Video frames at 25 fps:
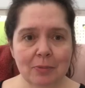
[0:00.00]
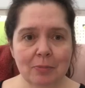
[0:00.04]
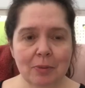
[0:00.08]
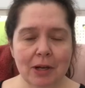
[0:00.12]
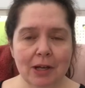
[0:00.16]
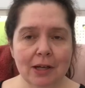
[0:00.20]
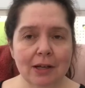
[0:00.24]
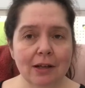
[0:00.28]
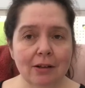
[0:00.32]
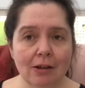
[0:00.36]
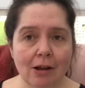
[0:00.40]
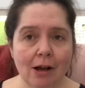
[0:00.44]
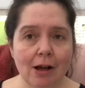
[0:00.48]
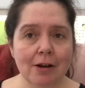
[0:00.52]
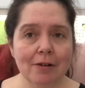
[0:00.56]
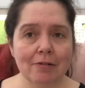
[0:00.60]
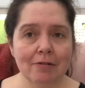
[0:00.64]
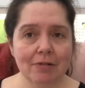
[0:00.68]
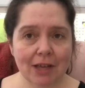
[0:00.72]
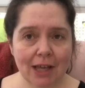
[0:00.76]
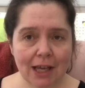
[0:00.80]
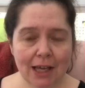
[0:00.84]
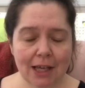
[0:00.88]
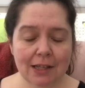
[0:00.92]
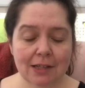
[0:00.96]
to buy a lot
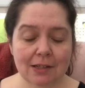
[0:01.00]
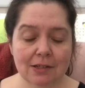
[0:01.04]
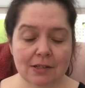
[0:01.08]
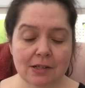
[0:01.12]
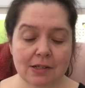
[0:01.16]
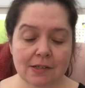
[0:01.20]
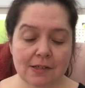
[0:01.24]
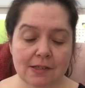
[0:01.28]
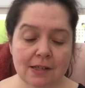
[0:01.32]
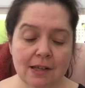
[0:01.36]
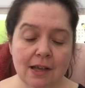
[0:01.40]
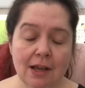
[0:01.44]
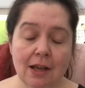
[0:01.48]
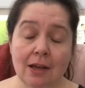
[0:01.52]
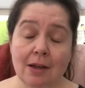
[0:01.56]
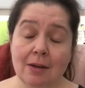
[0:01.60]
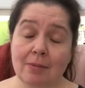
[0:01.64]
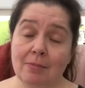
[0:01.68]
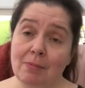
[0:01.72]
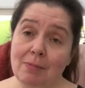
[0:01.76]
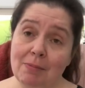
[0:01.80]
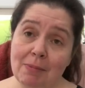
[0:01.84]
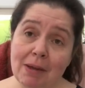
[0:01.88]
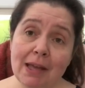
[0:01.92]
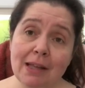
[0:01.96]
of candles,
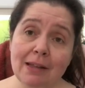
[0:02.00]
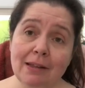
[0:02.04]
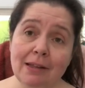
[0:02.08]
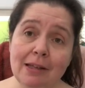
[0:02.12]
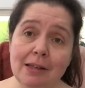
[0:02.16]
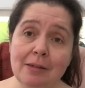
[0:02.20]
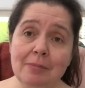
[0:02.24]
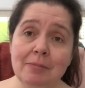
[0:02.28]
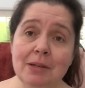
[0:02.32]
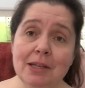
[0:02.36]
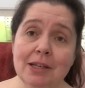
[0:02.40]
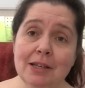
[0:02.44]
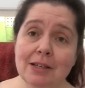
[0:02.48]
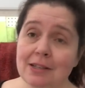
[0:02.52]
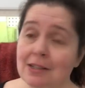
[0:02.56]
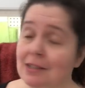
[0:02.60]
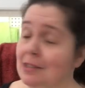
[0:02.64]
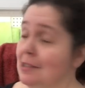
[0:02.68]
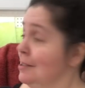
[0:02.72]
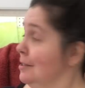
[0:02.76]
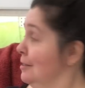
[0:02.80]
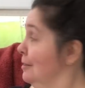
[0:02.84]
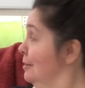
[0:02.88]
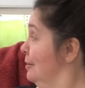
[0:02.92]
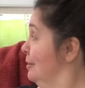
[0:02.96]
mainly
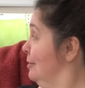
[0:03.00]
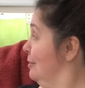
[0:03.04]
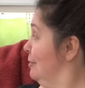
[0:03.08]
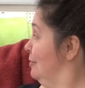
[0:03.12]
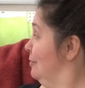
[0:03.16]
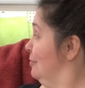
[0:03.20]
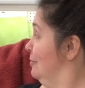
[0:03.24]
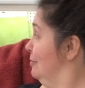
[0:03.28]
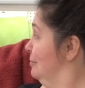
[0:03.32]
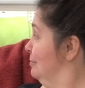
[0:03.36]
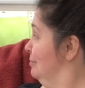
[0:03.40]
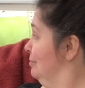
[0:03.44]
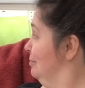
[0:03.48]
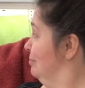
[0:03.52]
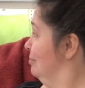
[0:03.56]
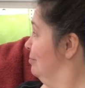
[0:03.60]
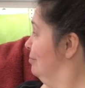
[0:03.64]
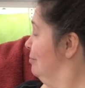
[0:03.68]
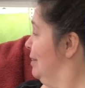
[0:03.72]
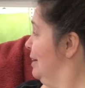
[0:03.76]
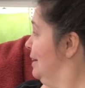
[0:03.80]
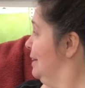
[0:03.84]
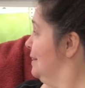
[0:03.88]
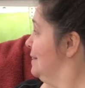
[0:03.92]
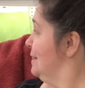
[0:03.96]
because of
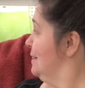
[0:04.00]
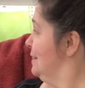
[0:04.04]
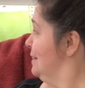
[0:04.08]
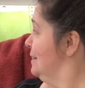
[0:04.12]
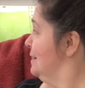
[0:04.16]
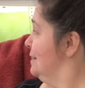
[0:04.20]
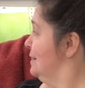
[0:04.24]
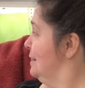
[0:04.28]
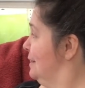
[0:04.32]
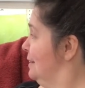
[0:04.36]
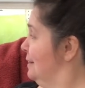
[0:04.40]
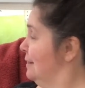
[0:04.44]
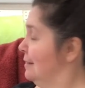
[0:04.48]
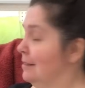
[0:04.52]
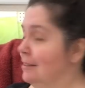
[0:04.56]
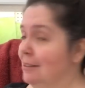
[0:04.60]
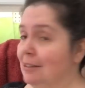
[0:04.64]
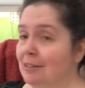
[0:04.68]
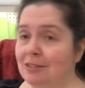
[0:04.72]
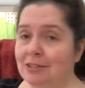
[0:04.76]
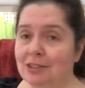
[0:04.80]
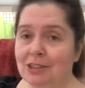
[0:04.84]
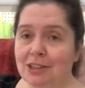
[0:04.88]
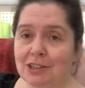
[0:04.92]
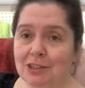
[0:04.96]
my assistant.
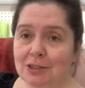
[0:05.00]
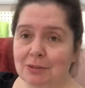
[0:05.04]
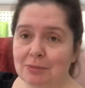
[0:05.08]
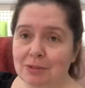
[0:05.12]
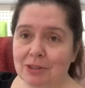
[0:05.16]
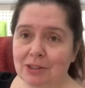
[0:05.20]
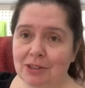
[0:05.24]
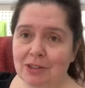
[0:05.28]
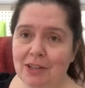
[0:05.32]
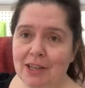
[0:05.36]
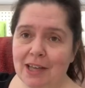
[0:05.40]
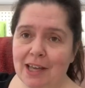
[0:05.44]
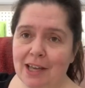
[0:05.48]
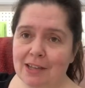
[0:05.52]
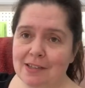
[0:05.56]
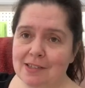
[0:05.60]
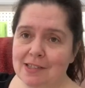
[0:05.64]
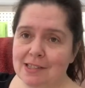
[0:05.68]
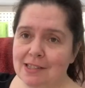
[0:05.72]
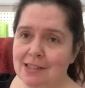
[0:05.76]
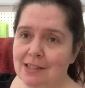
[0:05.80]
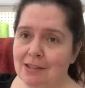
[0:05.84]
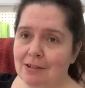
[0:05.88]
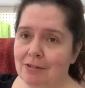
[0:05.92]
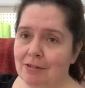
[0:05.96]
Oh, she's you can't
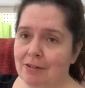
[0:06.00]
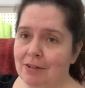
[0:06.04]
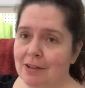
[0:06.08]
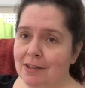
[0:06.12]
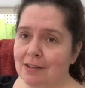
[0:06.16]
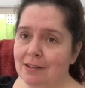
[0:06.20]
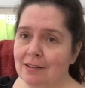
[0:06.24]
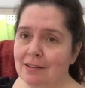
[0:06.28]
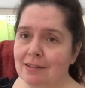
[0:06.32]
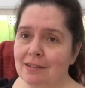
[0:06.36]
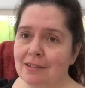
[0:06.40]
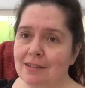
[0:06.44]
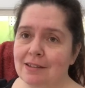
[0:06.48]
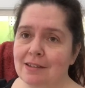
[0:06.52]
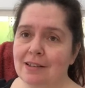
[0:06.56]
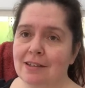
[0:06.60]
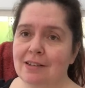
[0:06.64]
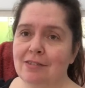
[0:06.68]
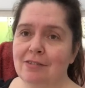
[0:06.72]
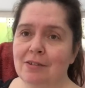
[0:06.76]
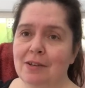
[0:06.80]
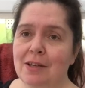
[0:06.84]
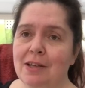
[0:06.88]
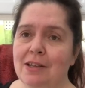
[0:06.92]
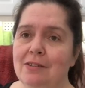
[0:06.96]
see her. I, I
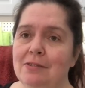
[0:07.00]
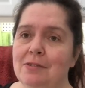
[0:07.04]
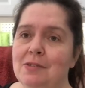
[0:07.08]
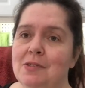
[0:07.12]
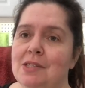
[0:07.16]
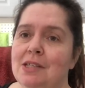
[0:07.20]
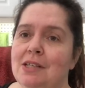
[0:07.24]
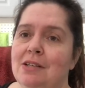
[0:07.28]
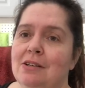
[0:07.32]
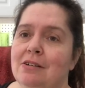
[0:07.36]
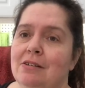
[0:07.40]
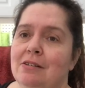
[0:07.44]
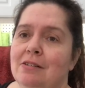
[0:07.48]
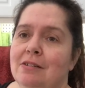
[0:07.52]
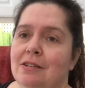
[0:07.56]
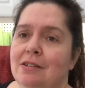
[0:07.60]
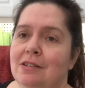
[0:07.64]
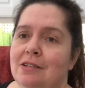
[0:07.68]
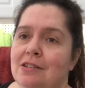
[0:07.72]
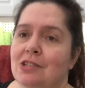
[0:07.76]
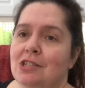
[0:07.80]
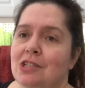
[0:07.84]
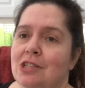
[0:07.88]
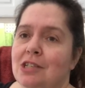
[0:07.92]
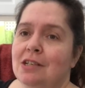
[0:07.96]
think. Can you see her?
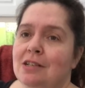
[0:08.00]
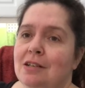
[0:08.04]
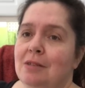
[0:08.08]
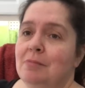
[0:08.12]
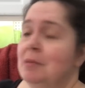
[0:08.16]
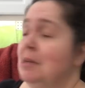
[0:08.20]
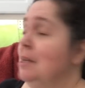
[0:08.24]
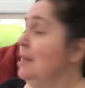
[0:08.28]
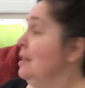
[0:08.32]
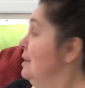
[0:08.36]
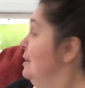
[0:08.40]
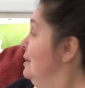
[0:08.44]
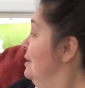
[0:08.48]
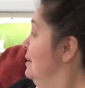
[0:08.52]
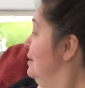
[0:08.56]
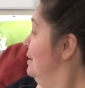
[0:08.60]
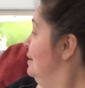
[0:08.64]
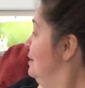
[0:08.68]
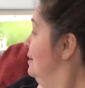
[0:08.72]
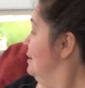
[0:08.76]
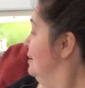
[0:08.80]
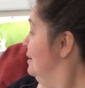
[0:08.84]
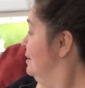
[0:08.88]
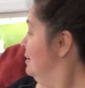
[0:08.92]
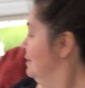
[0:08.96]
Is she coming?
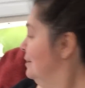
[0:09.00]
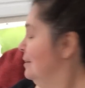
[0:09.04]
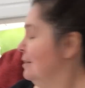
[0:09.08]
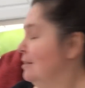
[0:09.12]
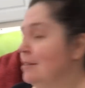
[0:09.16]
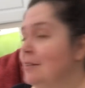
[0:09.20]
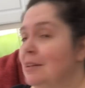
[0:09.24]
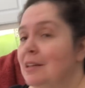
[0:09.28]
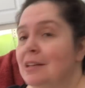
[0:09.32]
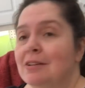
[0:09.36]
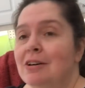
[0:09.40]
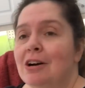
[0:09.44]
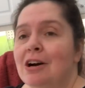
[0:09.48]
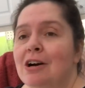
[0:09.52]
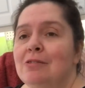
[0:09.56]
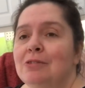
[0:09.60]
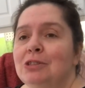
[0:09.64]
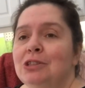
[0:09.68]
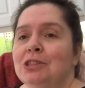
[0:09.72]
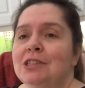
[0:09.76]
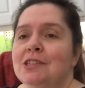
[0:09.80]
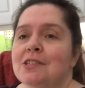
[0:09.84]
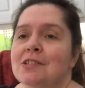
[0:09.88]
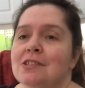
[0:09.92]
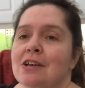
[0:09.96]
Oh yeah. Oh,
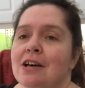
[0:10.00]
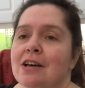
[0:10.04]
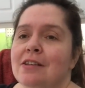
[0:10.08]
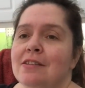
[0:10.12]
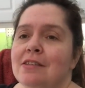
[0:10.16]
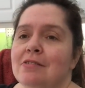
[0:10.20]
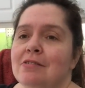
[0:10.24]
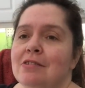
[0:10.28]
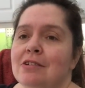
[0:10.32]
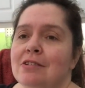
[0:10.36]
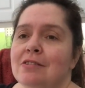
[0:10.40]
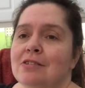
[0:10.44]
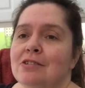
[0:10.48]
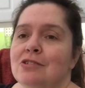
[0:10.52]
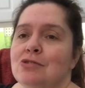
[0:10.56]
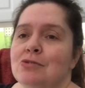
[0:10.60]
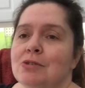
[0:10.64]
she saw the, the the